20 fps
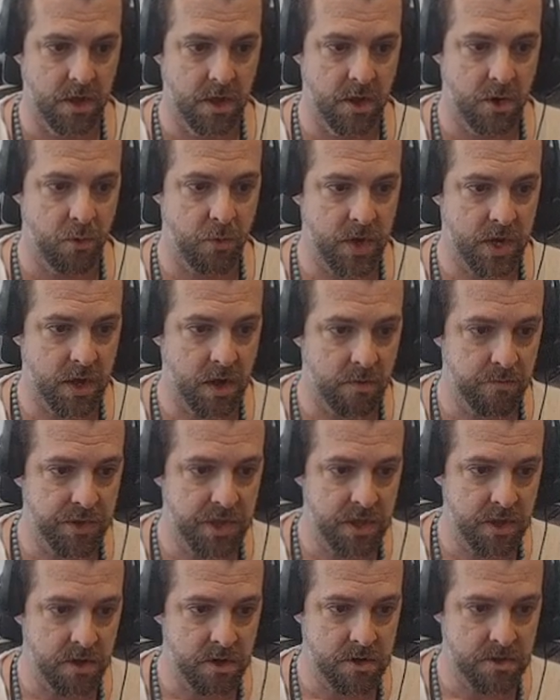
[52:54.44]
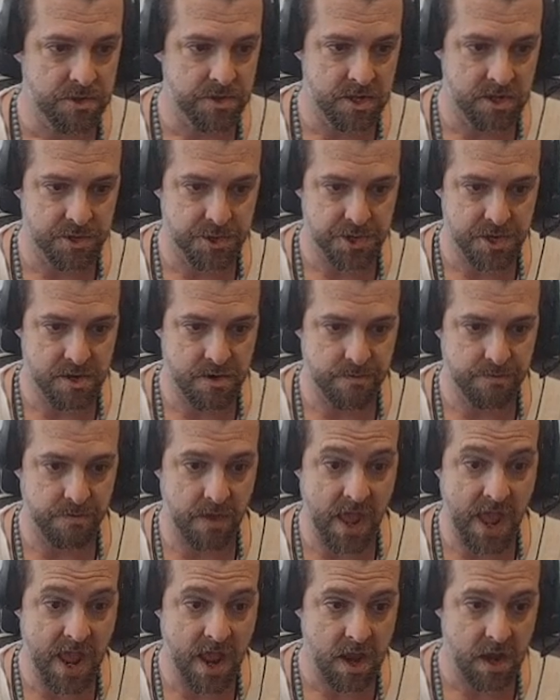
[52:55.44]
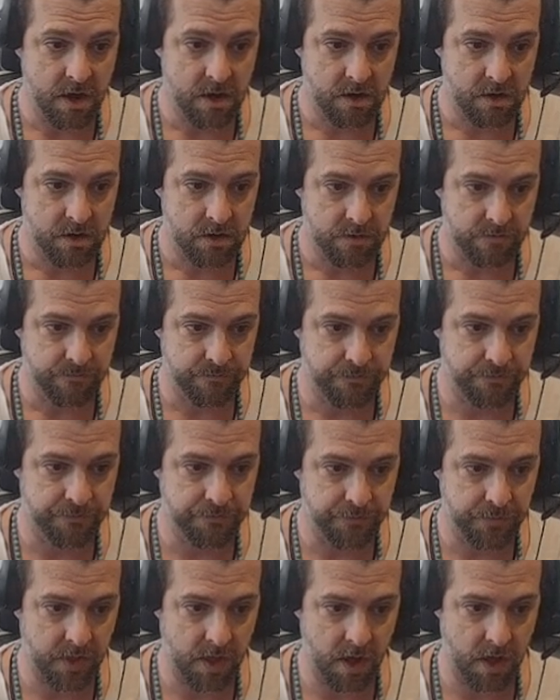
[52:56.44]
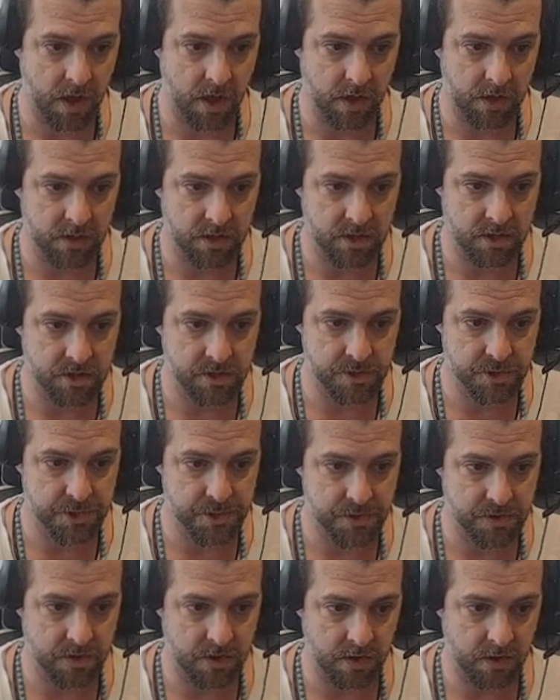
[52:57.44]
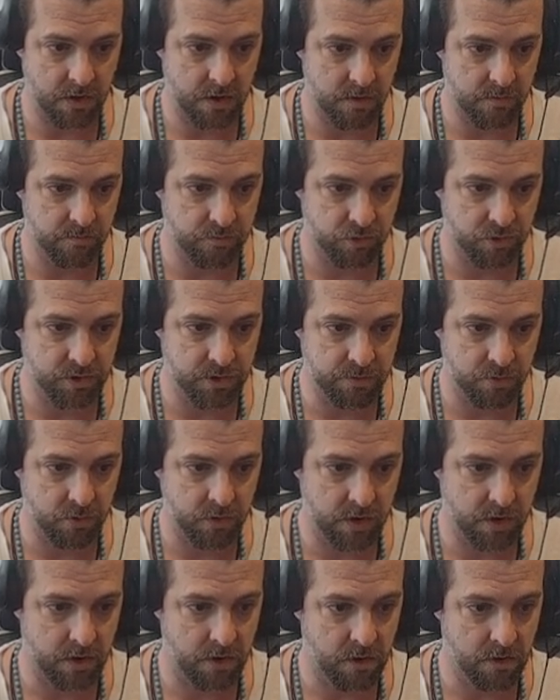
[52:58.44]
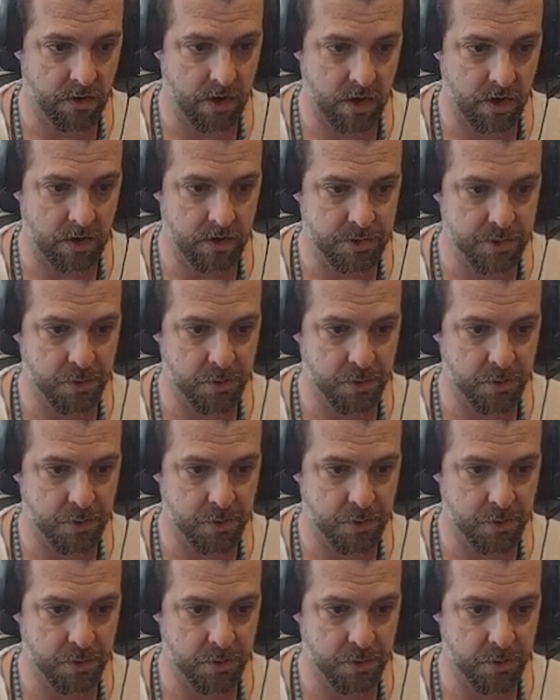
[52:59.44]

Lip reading: we come here, the density of air is breathable air. Our air is